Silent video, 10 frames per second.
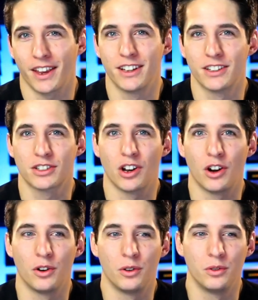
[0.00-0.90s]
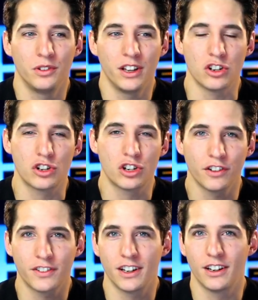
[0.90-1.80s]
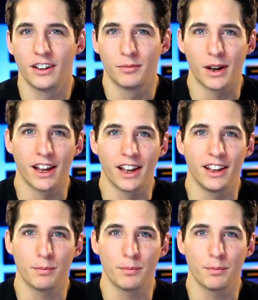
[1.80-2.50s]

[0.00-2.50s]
And so it shifted my